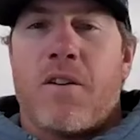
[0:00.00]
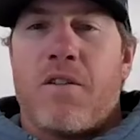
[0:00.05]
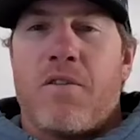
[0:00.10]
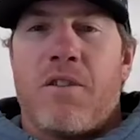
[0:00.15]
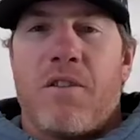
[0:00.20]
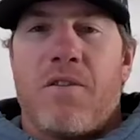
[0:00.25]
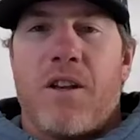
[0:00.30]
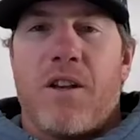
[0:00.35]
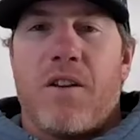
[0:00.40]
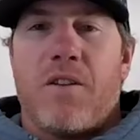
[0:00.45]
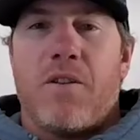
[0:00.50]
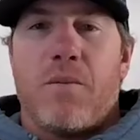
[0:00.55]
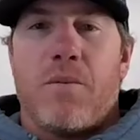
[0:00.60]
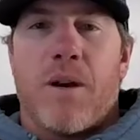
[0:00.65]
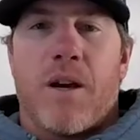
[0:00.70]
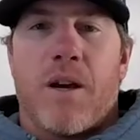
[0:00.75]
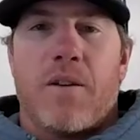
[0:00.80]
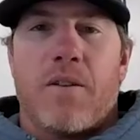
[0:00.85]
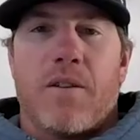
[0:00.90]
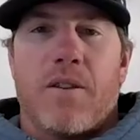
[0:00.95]
and a 52
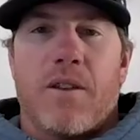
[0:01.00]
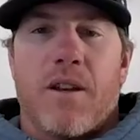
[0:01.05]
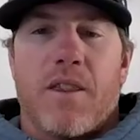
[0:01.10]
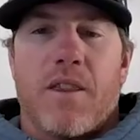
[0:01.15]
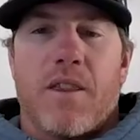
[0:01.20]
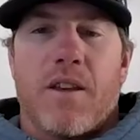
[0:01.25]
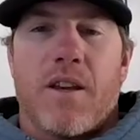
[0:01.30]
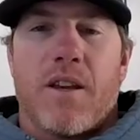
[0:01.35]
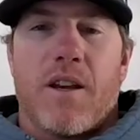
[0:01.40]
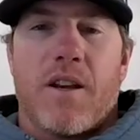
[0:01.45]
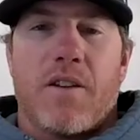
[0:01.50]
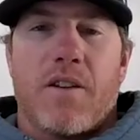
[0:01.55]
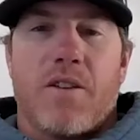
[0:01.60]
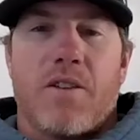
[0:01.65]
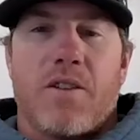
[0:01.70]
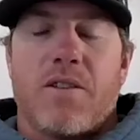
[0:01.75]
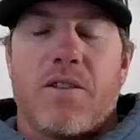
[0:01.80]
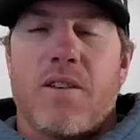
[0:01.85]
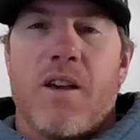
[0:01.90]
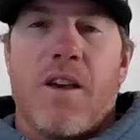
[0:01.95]
pounder like they kind of
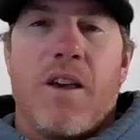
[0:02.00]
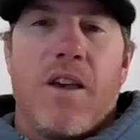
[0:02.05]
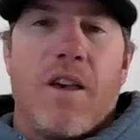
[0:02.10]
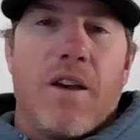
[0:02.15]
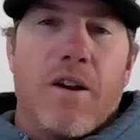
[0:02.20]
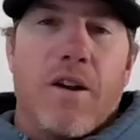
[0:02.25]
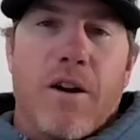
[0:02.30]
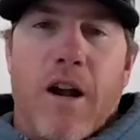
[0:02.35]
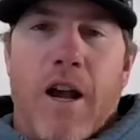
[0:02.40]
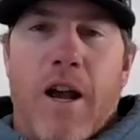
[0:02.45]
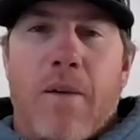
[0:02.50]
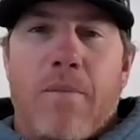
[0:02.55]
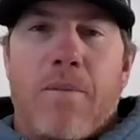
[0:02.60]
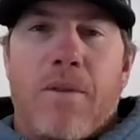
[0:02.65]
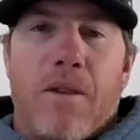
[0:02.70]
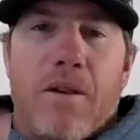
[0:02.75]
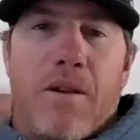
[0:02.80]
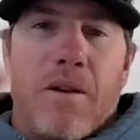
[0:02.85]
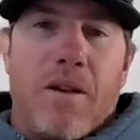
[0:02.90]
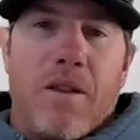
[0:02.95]
just
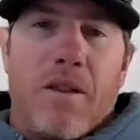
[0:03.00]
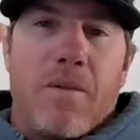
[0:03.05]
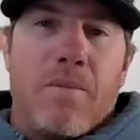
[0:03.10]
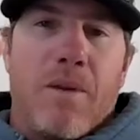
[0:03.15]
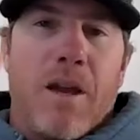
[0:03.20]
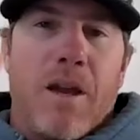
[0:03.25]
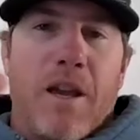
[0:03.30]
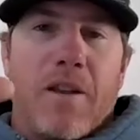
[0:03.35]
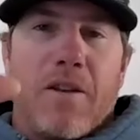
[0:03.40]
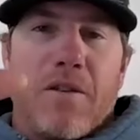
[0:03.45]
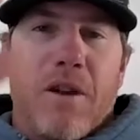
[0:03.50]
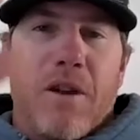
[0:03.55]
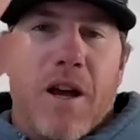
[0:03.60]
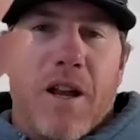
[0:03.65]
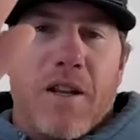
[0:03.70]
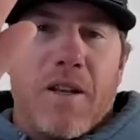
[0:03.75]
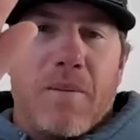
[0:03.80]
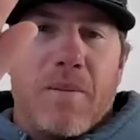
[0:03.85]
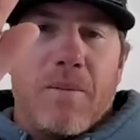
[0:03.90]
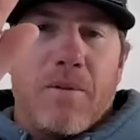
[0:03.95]
grab the the bait and your
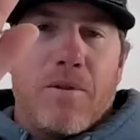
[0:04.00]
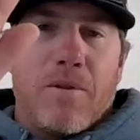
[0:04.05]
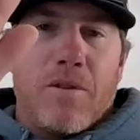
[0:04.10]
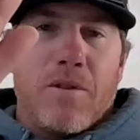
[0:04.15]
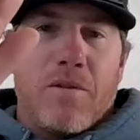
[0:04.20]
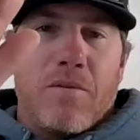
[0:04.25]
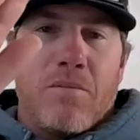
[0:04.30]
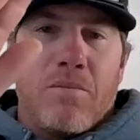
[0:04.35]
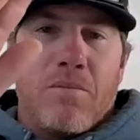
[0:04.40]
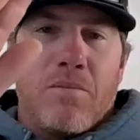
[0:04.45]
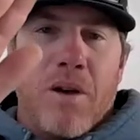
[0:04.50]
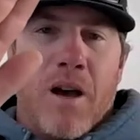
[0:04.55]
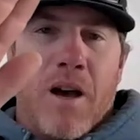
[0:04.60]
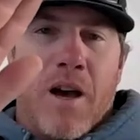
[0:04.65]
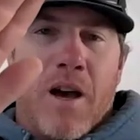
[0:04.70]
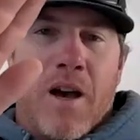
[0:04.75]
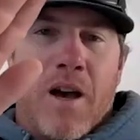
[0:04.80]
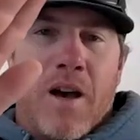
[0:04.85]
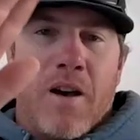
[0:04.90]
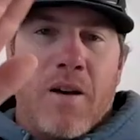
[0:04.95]
rod tip will just
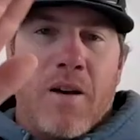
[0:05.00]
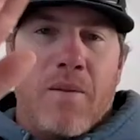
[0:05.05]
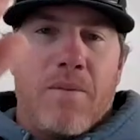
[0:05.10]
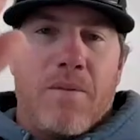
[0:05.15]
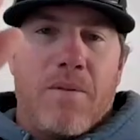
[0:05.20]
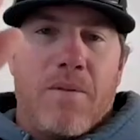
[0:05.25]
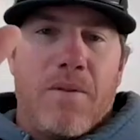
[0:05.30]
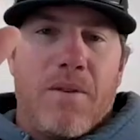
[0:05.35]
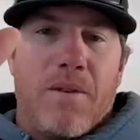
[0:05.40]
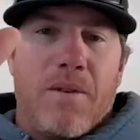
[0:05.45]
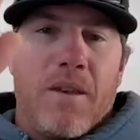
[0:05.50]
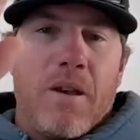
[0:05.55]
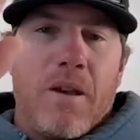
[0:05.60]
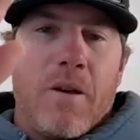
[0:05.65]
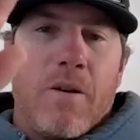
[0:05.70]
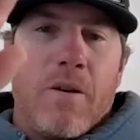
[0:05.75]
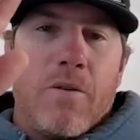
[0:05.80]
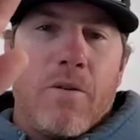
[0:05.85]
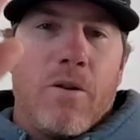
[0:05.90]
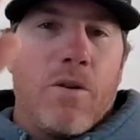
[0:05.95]
bob
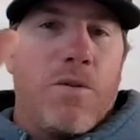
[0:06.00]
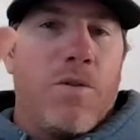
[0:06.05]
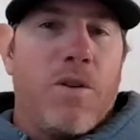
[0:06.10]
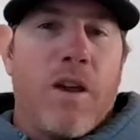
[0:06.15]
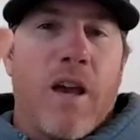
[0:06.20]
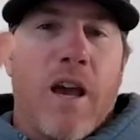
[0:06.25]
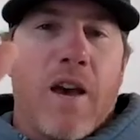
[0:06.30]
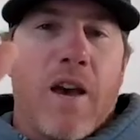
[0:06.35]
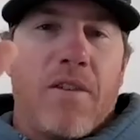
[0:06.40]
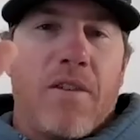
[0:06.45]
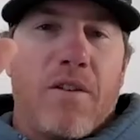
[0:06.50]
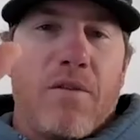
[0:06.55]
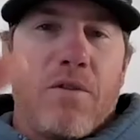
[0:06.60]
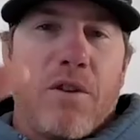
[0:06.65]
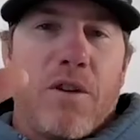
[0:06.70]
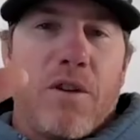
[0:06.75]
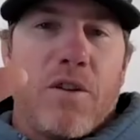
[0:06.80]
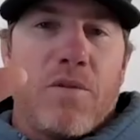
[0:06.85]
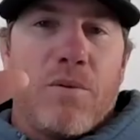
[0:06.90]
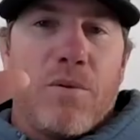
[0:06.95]
or if you have it in
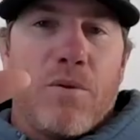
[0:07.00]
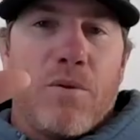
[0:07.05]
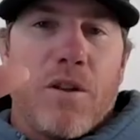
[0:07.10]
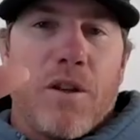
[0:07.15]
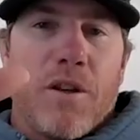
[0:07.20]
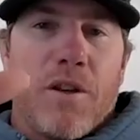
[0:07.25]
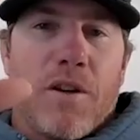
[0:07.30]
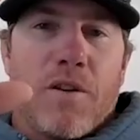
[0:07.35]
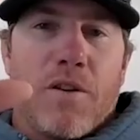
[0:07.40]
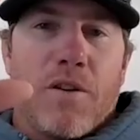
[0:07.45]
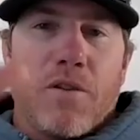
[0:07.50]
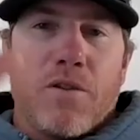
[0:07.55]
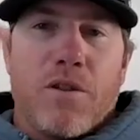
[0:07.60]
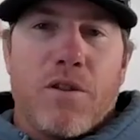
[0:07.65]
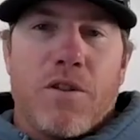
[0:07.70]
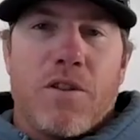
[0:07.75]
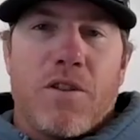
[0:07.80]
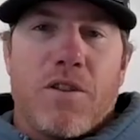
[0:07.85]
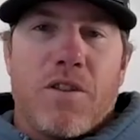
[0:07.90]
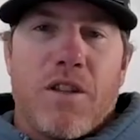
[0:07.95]
free spool clicker, it'll
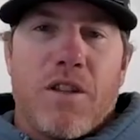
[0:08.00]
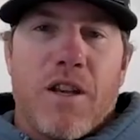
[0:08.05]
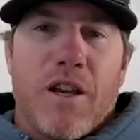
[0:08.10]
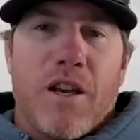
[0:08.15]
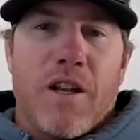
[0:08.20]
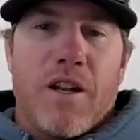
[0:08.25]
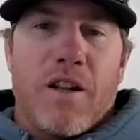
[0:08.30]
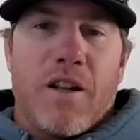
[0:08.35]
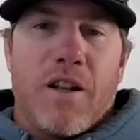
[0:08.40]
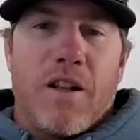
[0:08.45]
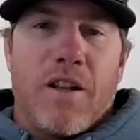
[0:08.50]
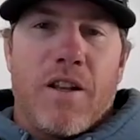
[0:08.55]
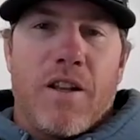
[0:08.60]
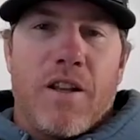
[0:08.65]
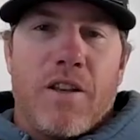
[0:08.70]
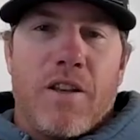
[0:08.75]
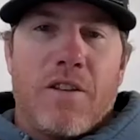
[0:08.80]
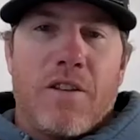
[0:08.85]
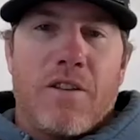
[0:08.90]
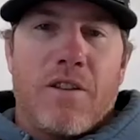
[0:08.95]
just
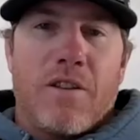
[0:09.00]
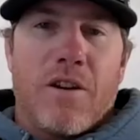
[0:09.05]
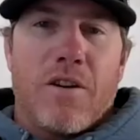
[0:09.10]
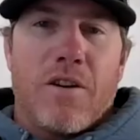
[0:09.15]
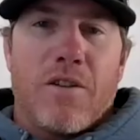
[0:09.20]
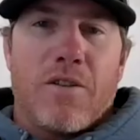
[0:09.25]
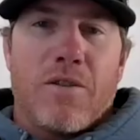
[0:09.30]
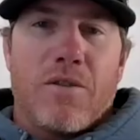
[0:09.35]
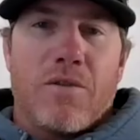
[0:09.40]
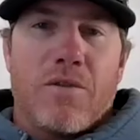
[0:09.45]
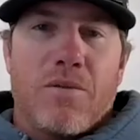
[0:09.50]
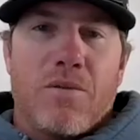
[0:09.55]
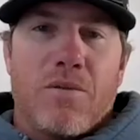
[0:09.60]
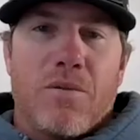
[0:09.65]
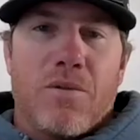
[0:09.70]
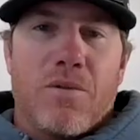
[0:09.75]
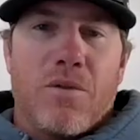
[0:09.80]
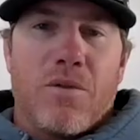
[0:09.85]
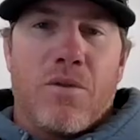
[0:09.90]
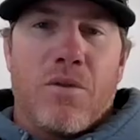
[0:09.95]
steadily start to
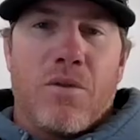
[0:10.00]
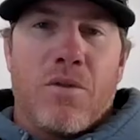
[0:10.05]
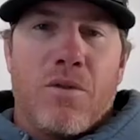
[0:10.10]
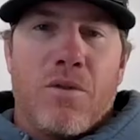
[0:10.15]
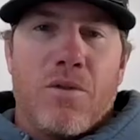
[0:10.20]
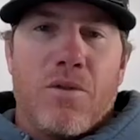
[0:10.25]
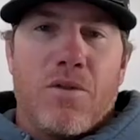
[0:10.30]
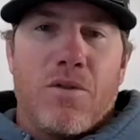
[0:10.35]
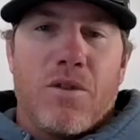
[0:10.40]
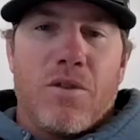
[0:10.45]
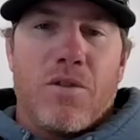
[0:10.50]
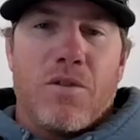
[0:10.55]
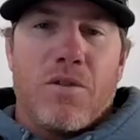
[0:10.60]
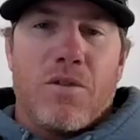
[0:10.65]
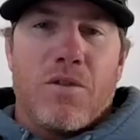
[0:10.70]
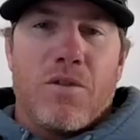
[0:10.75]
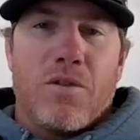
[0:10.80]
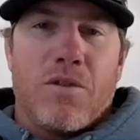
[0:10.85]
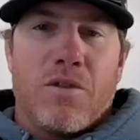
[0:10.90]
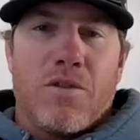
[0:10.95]
roll. Just
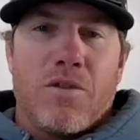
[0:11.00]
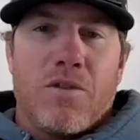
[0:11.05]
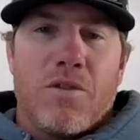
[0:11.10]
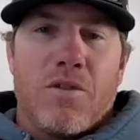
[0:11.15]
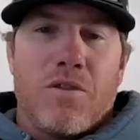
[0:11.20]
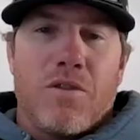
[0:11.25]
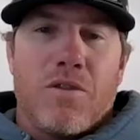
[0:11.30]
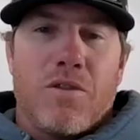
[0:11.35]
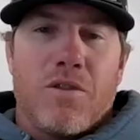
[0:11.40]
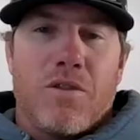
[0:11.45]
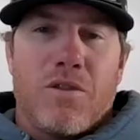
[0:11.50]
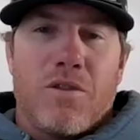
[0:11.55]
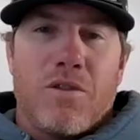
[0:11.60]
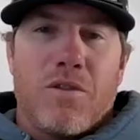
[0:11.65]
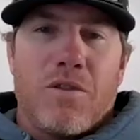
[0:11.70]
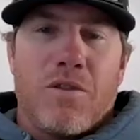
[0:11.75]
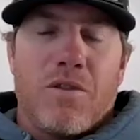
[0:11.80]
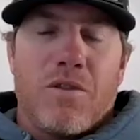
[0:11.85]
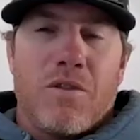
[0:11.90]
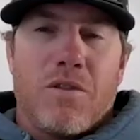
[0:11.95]

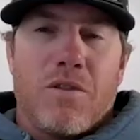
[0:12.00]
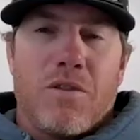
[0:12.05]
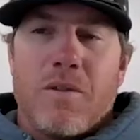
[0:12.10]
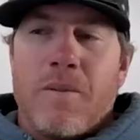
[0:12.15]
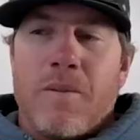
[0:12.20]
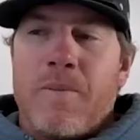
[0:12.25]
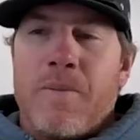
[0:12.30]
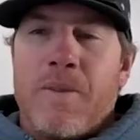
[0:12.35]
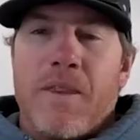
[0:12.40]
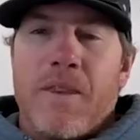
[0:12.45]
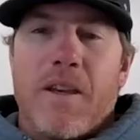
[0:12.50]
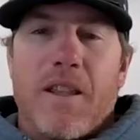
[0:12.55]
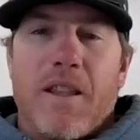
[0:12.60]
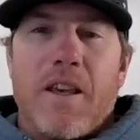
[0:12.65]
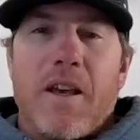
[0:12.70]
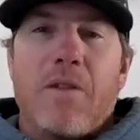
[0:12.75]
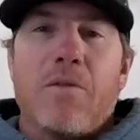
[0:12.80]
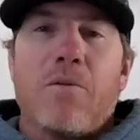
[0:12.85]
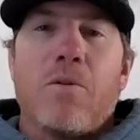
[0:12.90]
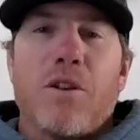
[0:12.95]
and
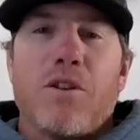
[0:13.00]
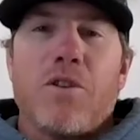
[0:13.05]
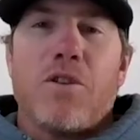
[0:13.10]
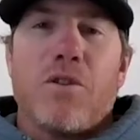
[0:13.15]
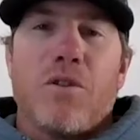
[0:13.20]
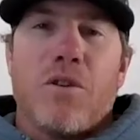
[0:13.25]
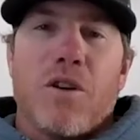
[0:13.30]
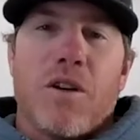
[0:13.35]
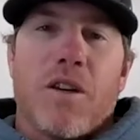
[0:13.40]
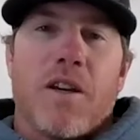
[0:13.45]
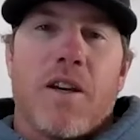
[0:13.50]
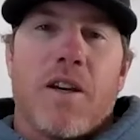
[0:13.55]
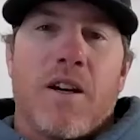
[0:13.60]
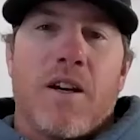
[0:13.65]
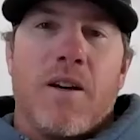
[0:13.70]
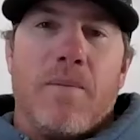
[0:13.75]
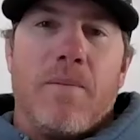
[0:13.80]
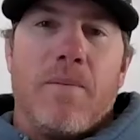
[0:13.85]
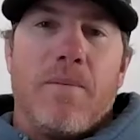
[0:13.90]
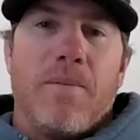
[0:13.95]
then once you hook
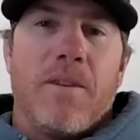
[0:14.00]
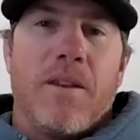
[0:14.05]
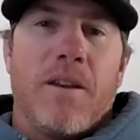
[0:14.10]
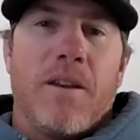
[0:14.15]
up,